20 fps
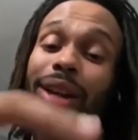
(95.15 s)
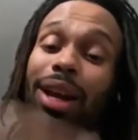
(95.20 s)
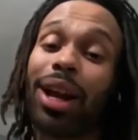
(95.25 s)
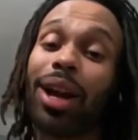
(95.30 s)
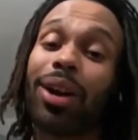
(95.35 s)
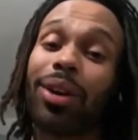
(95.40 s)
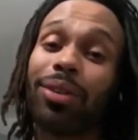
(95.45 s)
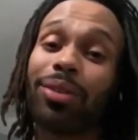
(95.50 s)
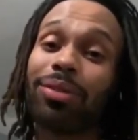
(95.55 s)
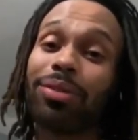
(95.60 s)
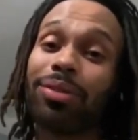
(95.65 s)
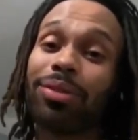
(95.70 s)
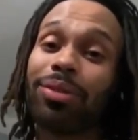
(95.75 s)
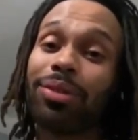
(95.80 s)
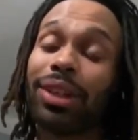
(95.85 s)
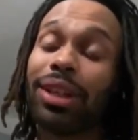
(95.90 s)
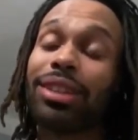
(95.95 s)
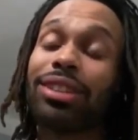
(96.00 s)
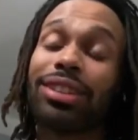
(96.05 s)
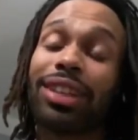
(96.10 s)
now
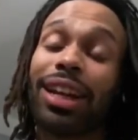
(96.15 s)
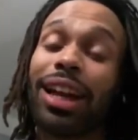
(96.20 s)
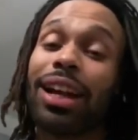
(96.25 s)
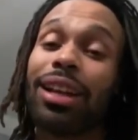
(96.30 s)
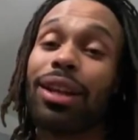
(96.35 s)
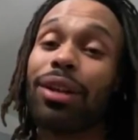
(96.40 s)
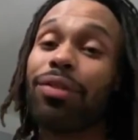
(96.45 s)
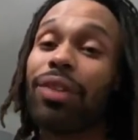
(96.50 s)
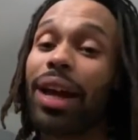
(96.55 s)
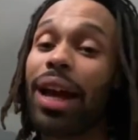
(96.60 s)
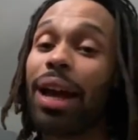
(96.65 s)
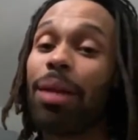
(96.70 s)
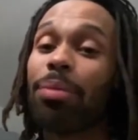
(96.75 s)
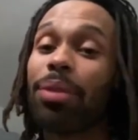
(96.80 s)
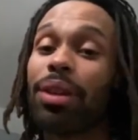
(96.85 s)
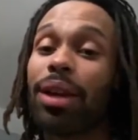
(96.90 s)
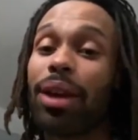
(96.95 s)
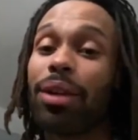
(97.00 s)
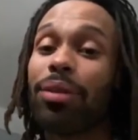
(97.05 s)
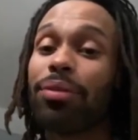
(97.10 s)
and say I lived a
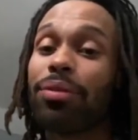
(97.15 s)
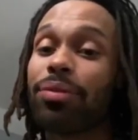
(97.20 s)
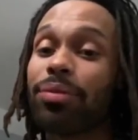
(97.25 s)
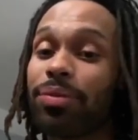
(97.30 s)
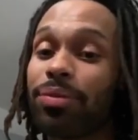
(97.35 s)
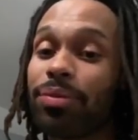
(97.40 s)
happy life.